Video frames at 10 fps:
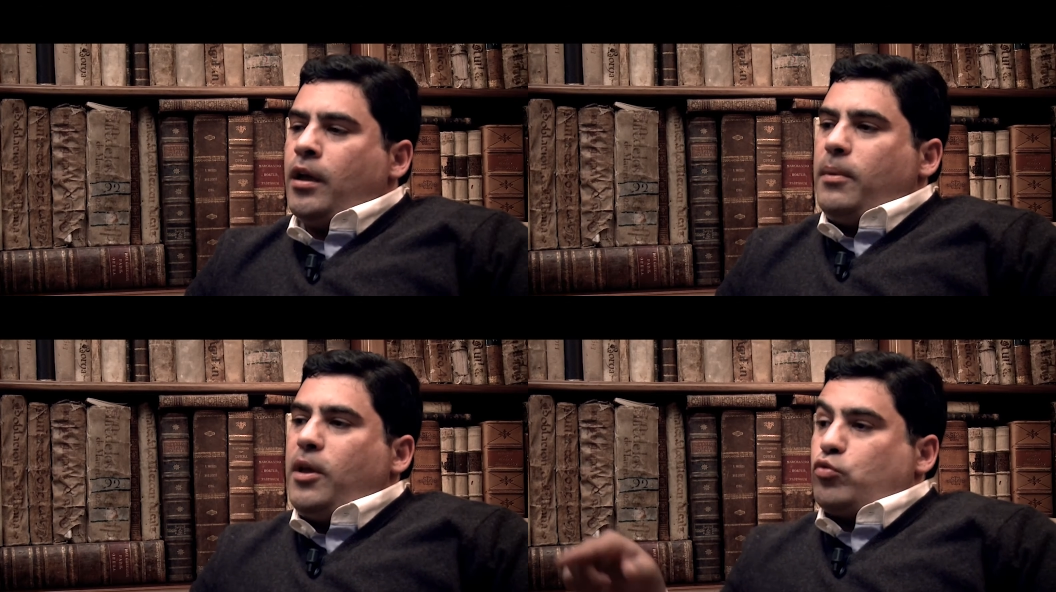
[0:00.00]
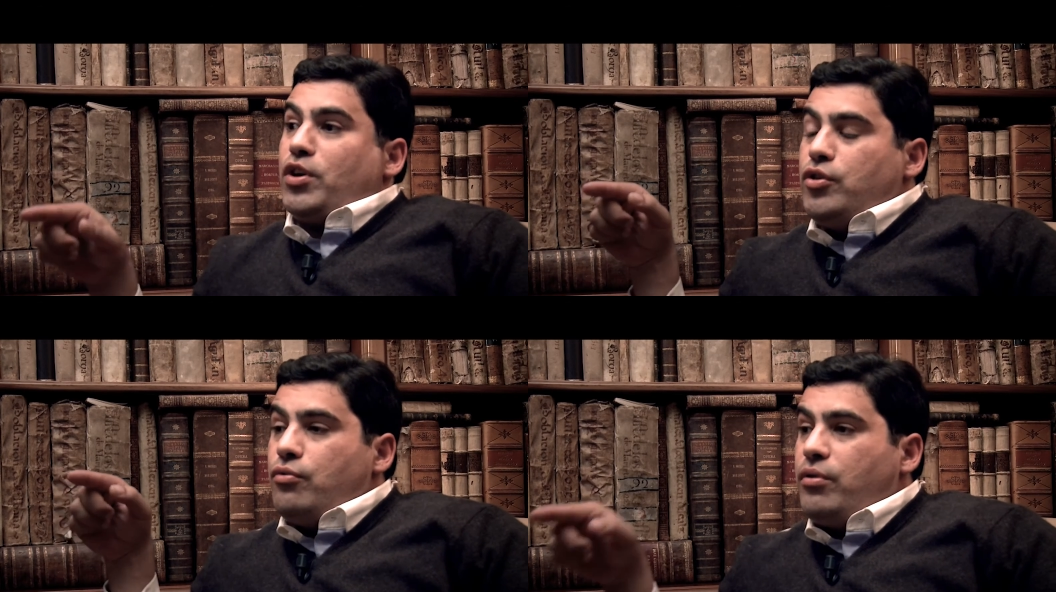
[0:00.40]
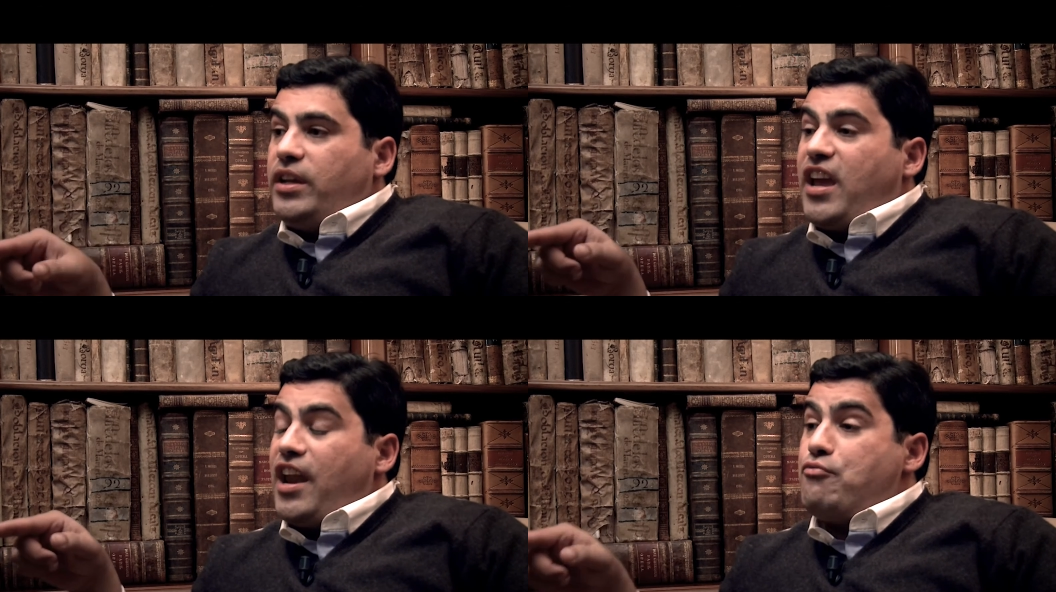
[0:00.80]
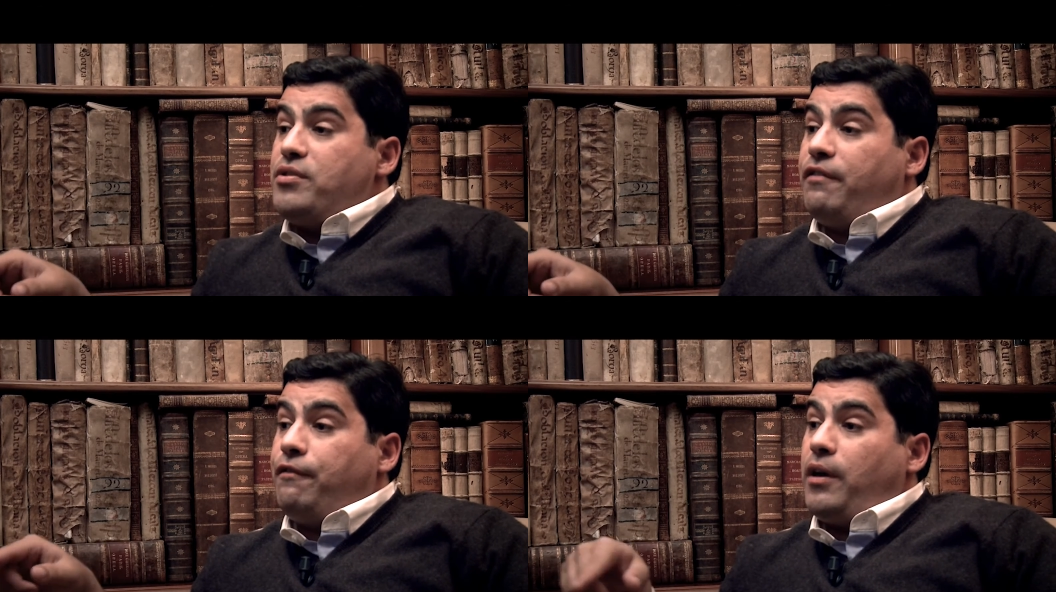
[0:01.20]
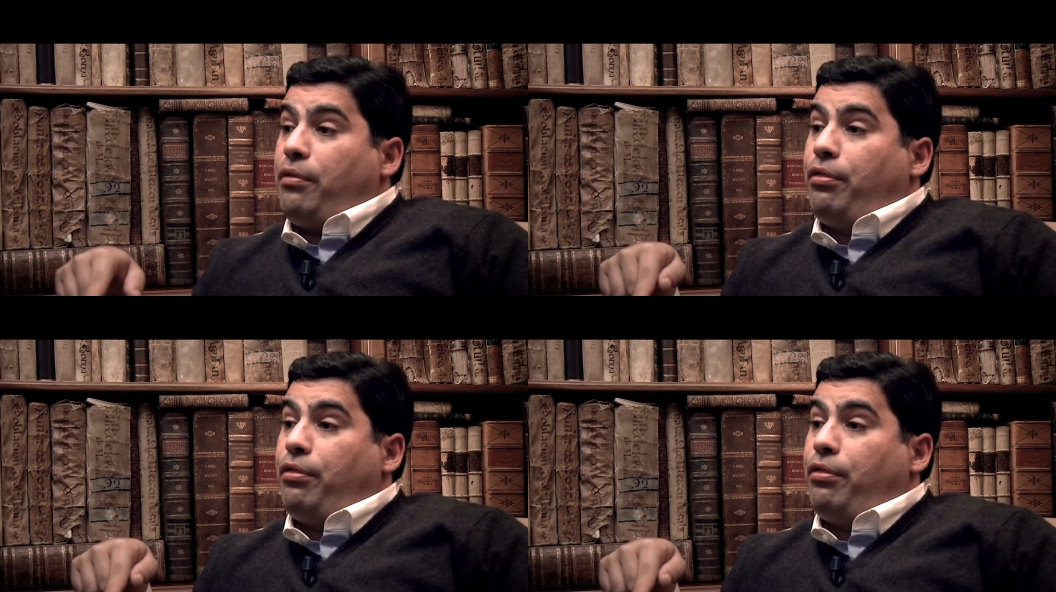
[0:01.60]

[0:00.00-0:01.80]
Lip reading: Because when you read Henry V,